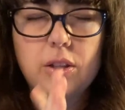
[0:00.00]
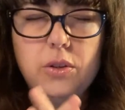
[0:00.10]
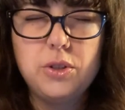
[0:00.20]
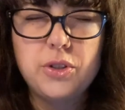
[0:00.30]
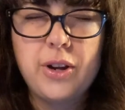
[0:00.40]

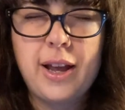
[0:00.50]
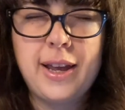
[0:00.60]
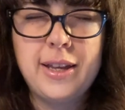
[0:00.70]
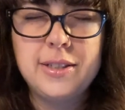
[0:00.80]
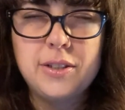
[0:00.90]
Close your
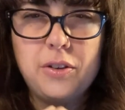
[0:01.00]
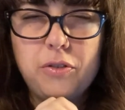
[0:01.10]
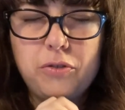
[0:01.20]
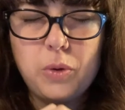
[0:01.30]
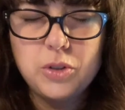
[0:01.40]
eyes.
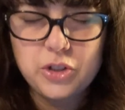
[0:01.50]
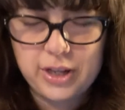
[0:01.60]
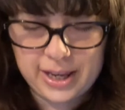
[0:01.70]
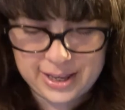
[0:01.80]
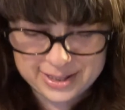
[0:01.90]
Fold your
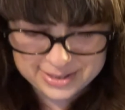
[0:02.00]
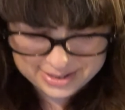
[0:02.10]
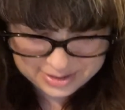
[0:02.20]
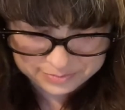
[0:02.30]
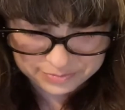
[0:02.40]
hands.